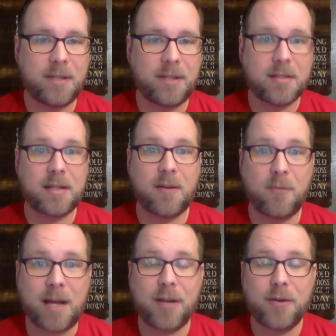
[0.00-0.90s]
but this is a
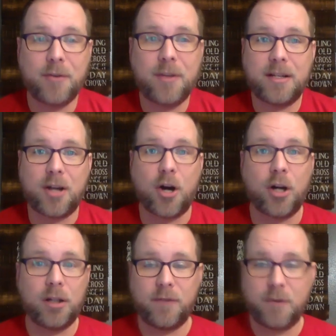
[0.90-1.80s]
reminder that
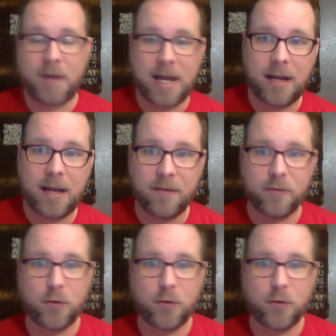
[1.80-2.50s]
all of you have